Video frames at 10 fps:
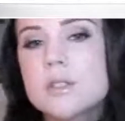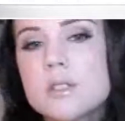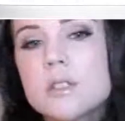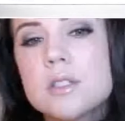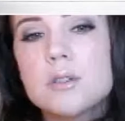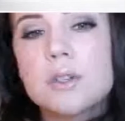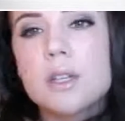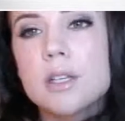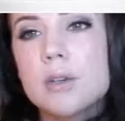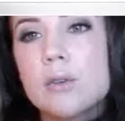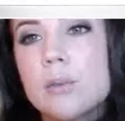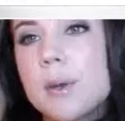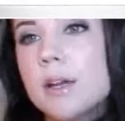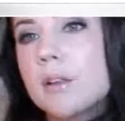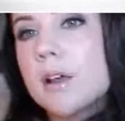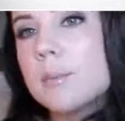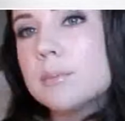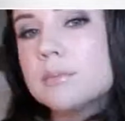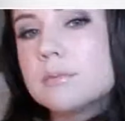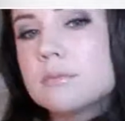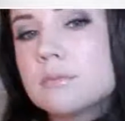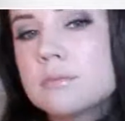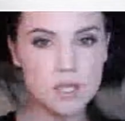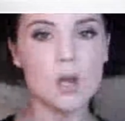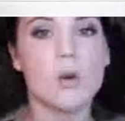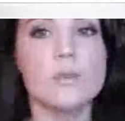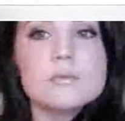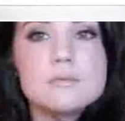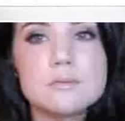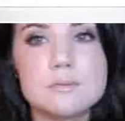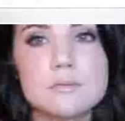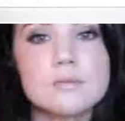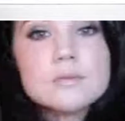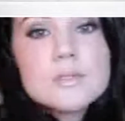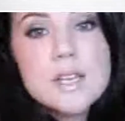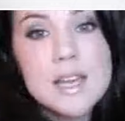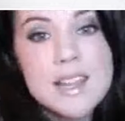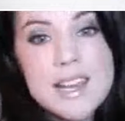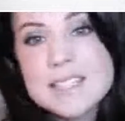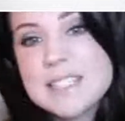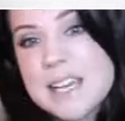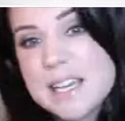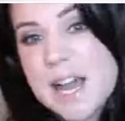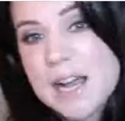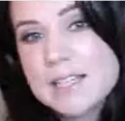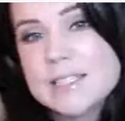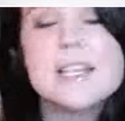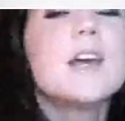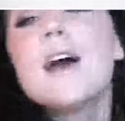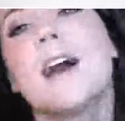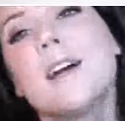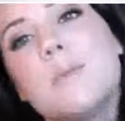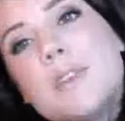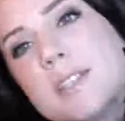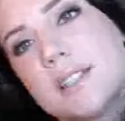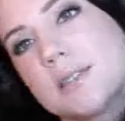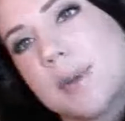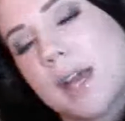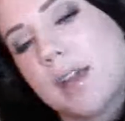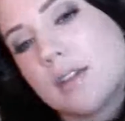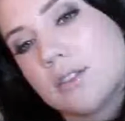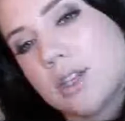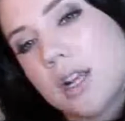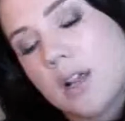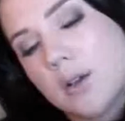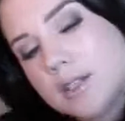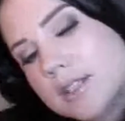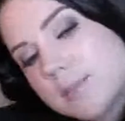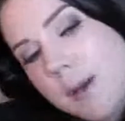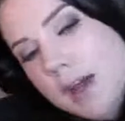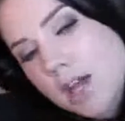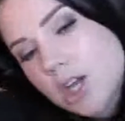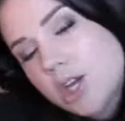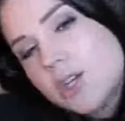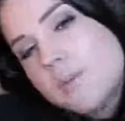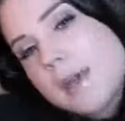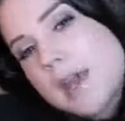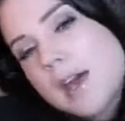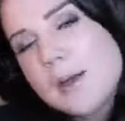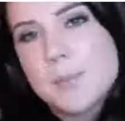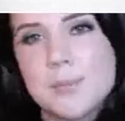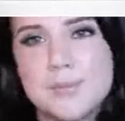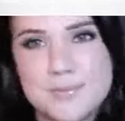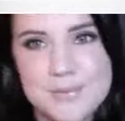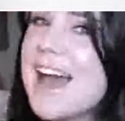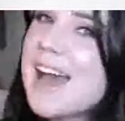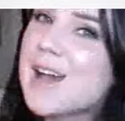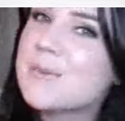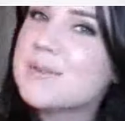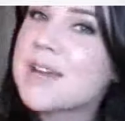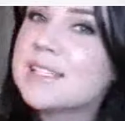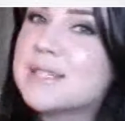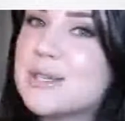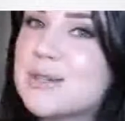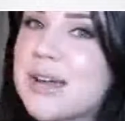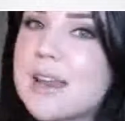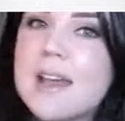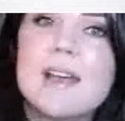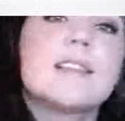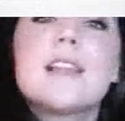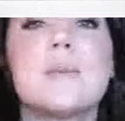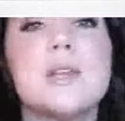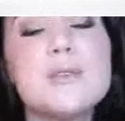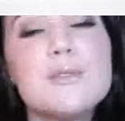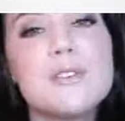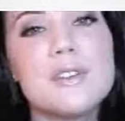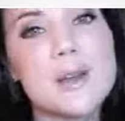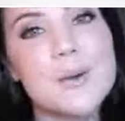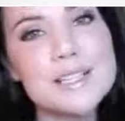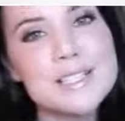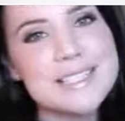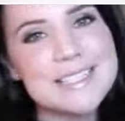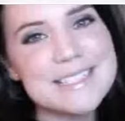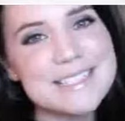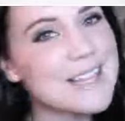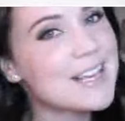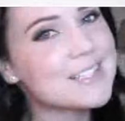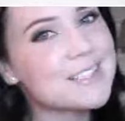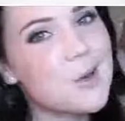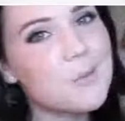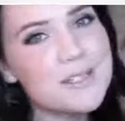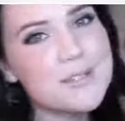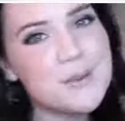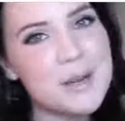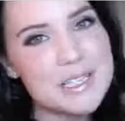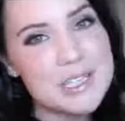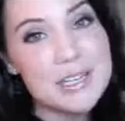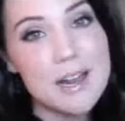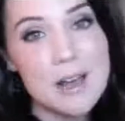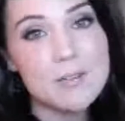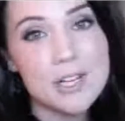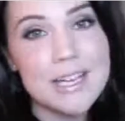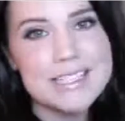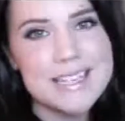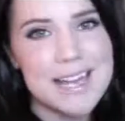So it's just a really nude bare lip. So that's it, guys. This is my JLo inspired makeup. I hope you guys enjoyed it, and let me know if you have any questions. Thanks so much for watching, and have a great